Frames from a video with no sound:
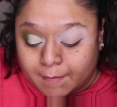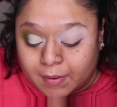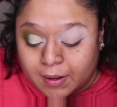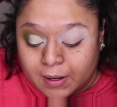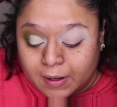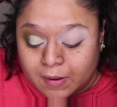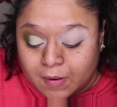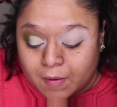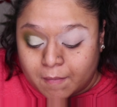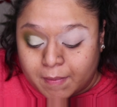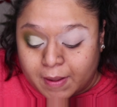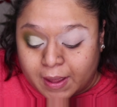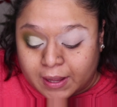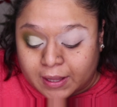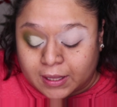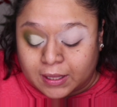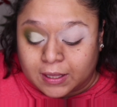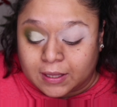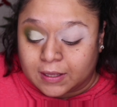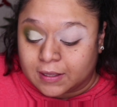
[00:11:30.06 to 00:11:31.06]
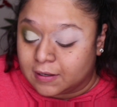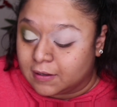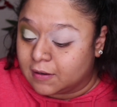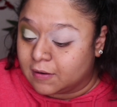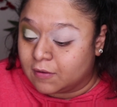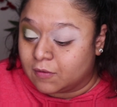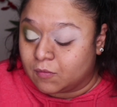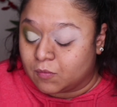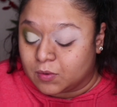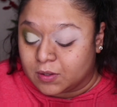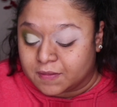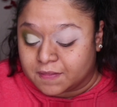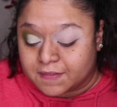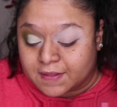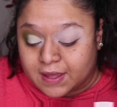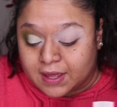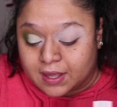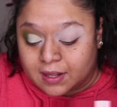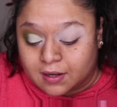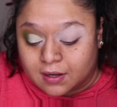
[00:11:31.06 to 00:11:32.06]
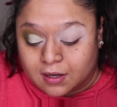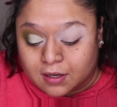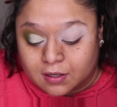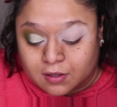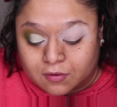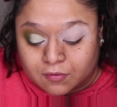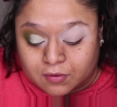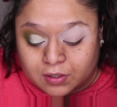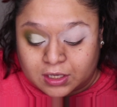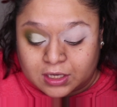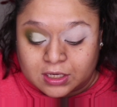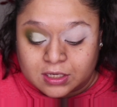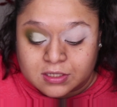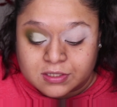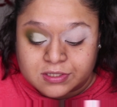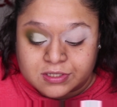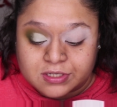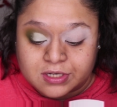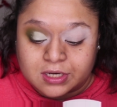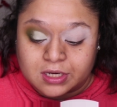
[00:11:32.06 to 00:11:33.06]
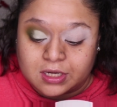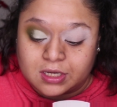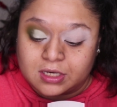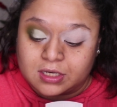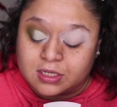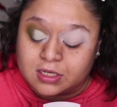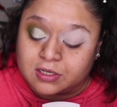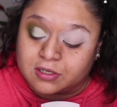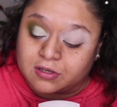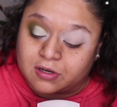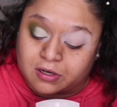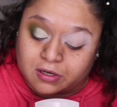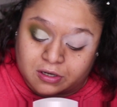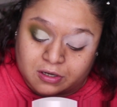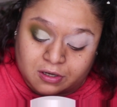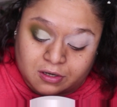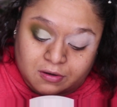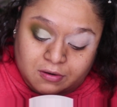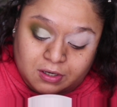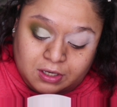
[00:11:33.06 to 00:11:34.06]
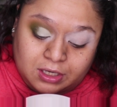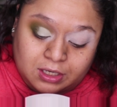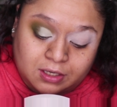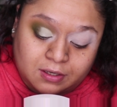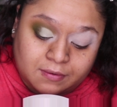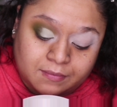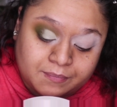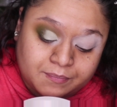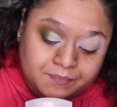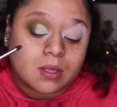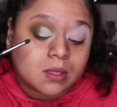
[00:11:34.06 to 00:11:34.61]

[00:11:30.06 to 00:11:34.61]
I'm gonna go back in with that green shade, the darker green.